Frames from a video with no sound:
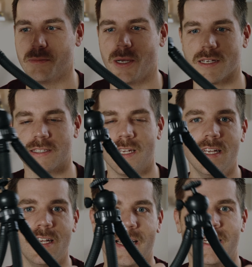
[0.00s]
$7,
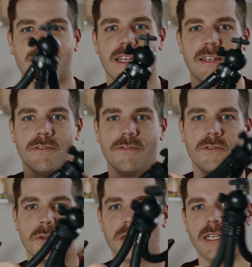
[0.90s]
and it's like
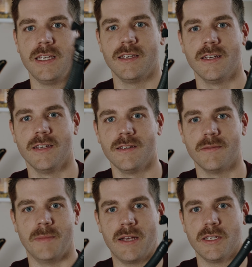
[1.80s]
fully
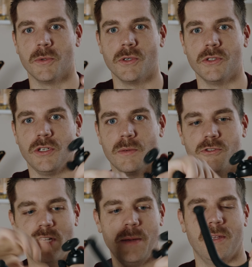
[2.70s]
malleable. You can
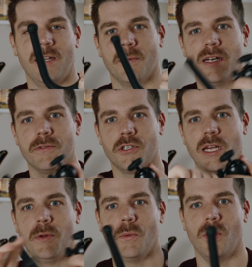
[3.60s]
shape it in whatever
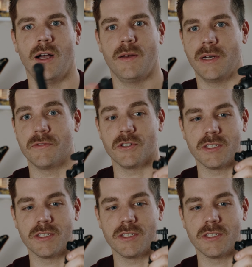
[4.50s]
shape you want, whatever